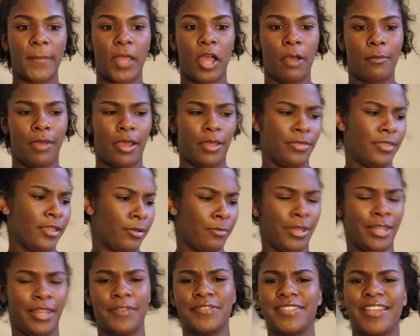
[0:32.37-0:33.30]
on
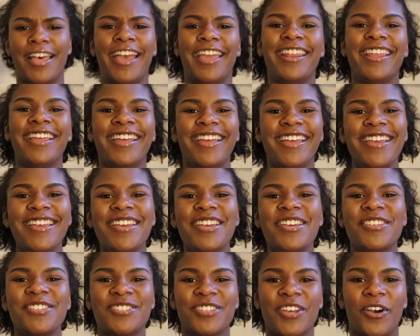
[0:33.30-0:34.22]
my left side.
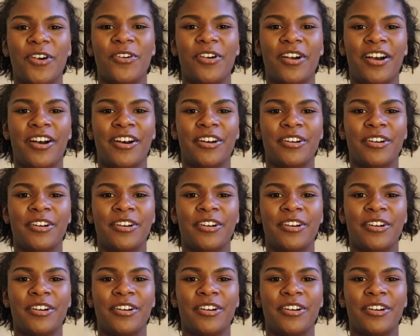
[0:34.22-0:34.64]
So